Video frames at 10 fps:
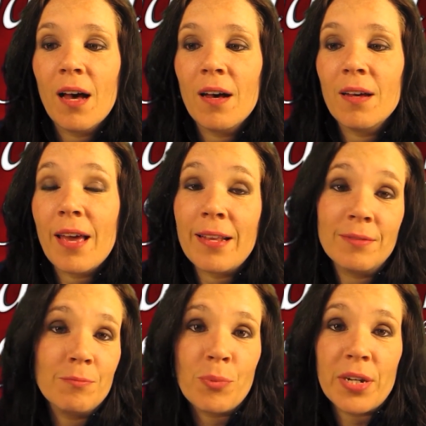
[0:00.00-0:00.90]
Uh,
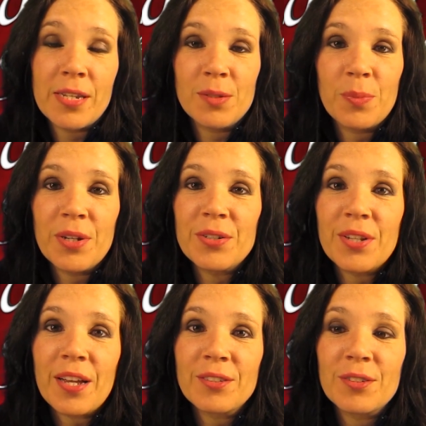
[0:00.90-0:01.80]
and Britney Spears,
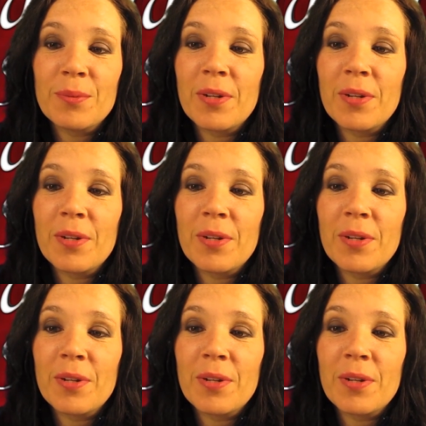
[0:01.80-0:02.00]
actually,